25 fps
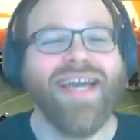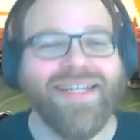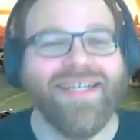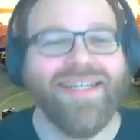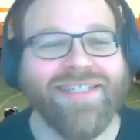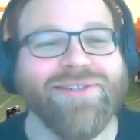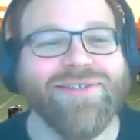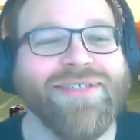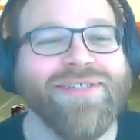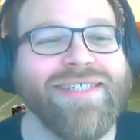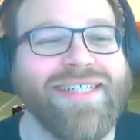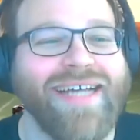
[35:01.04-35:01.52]

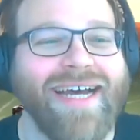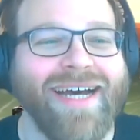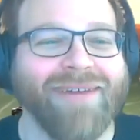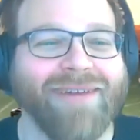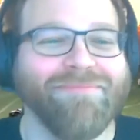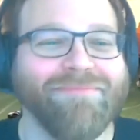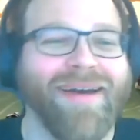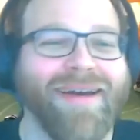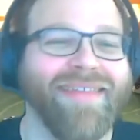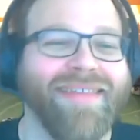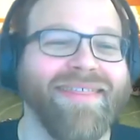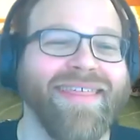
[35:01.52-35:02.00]
used up.
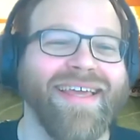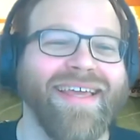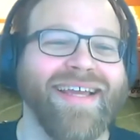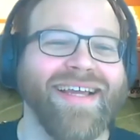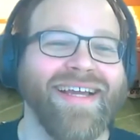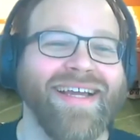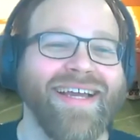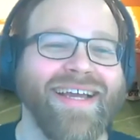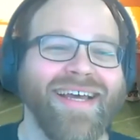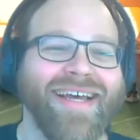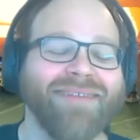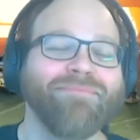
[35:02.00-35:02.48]
I think
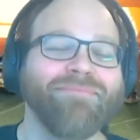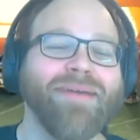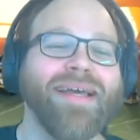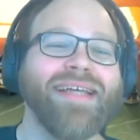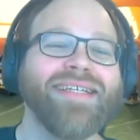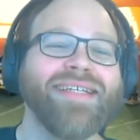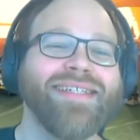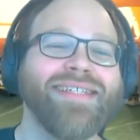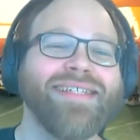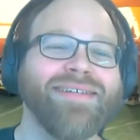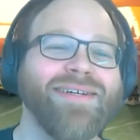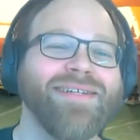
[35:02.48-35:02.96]

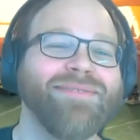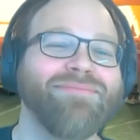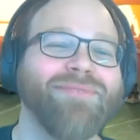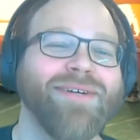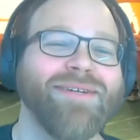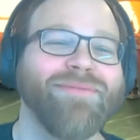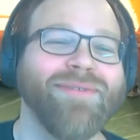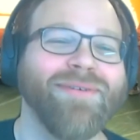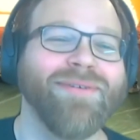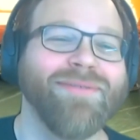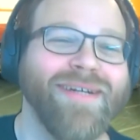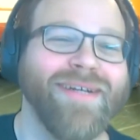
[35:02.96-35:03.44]
is
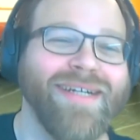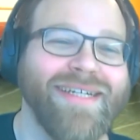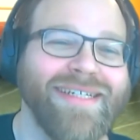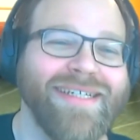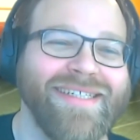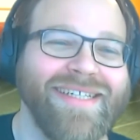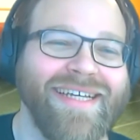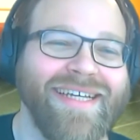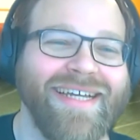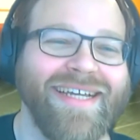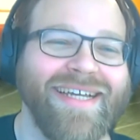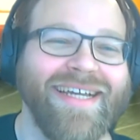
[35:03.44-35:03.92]
what we want to
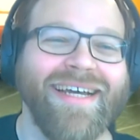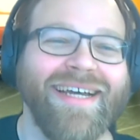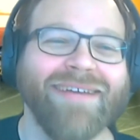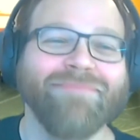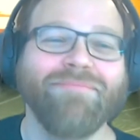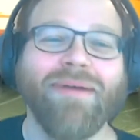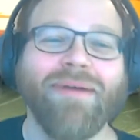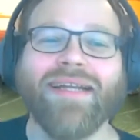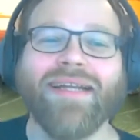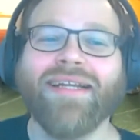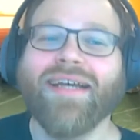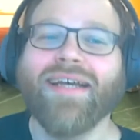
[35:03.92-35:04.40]
say. But